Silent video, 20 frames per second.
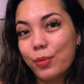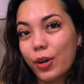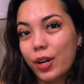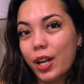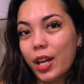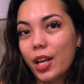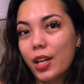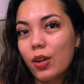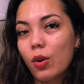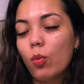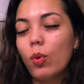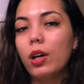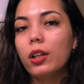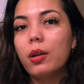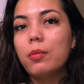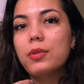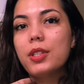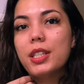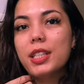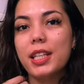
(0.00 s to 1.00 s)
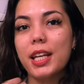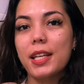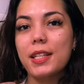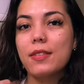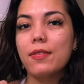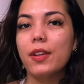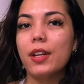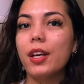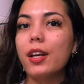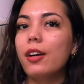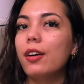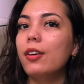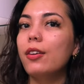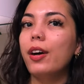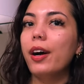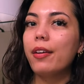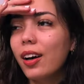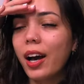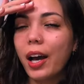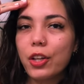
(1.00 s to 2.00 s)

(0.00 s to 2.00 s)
morning, welcome to today's video.